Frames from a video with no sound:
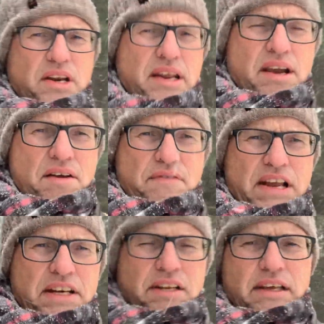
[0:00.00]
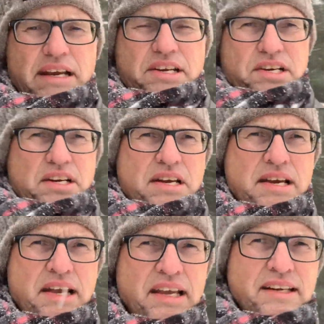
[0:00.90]
air ventilation
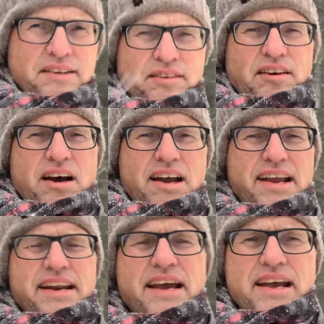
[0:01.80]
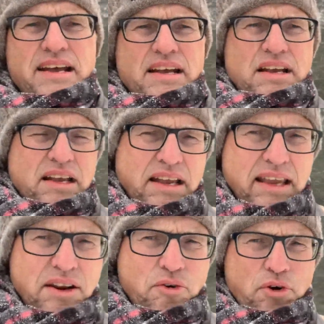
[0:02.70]
inside
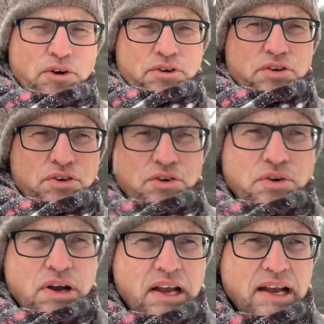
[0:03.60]
in order to